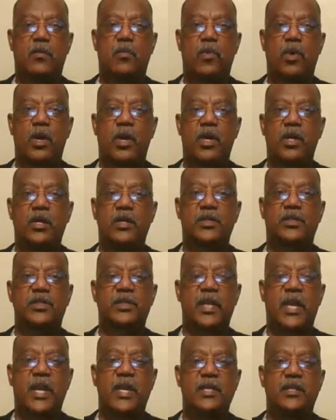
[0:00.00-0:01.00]

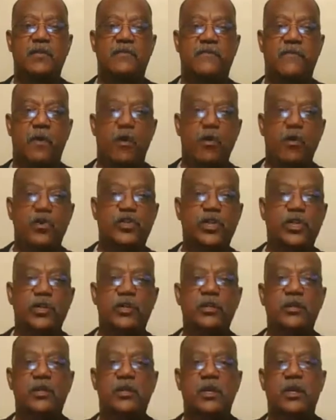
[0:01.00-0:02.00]
was a
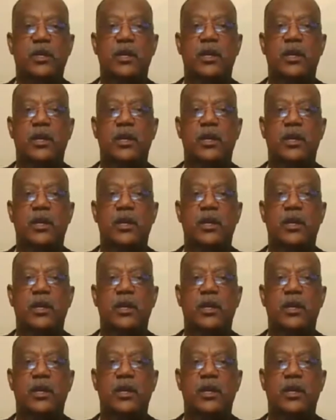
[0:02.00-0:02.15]
diversion